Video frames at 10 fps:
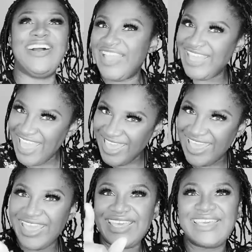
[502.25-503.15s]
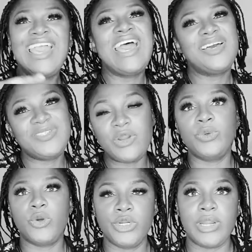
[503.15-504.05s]
I'm like, Hey, I'm trying
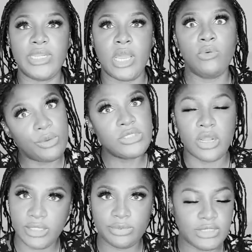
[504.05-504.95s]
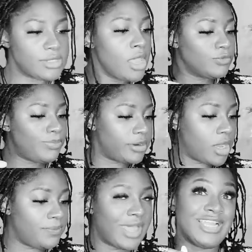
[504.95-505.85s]
to record right now. Can we talk later, please? But,
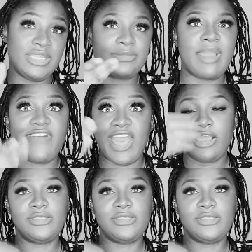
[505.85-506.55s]
um, um, I, it's my fat.